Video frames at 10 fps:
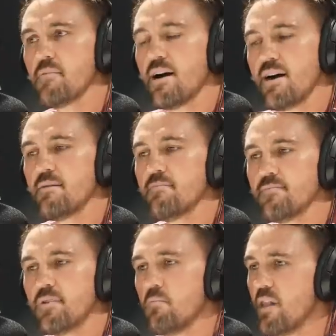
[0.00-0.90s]
Um,
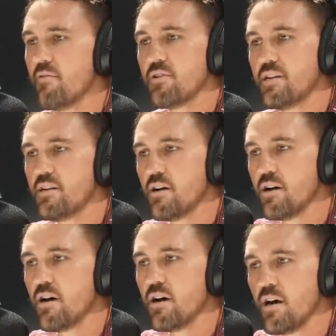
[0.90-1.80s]
I'm loving it. I,
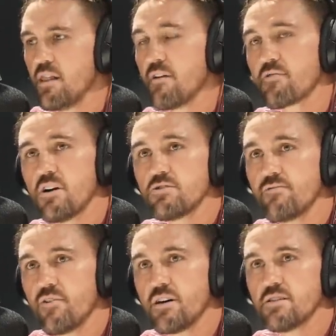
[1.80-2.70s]
I, I love coaching
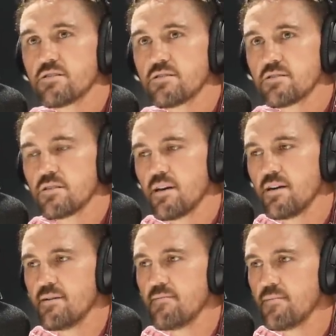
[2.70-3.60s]
fighters.
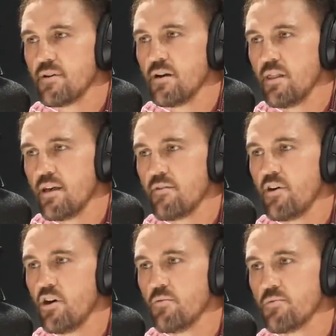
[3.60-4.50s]
Um, I love
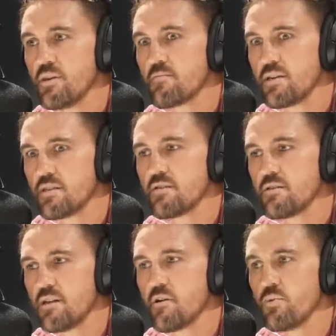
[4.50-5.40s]
helping them get you
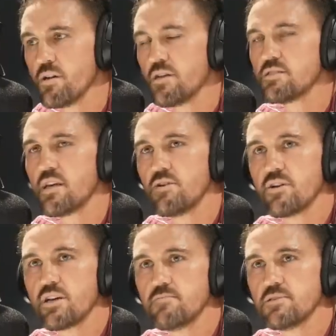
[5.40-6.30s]
know realize their
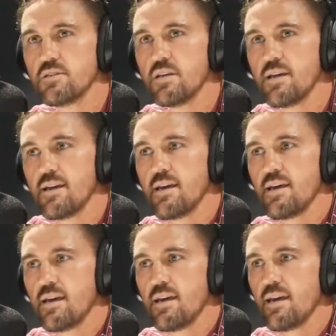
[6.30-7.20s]
dreams and
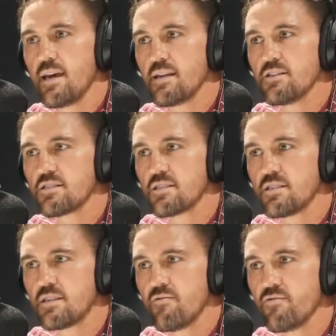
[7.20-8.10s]
and just
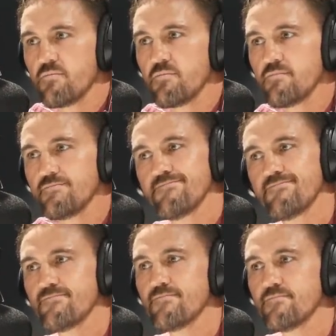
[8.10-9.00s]
giving them.
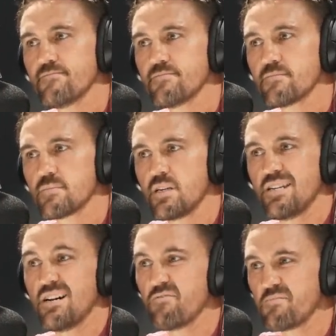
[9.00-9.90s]
I don't know
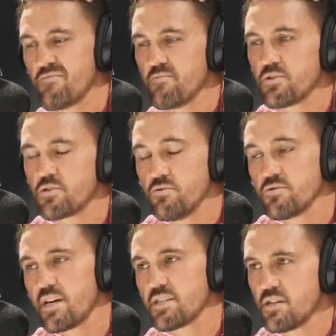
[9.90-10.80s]
if I'm giving them the tools.
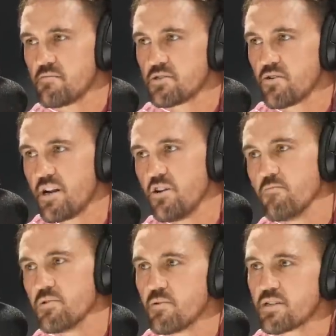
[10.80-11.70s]
Actually, I'm just trying to help them
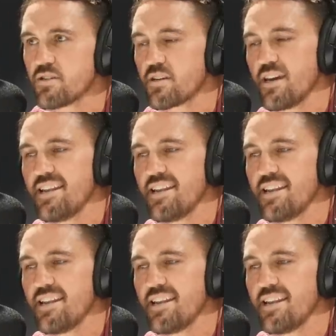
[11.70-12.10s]
as much as I can.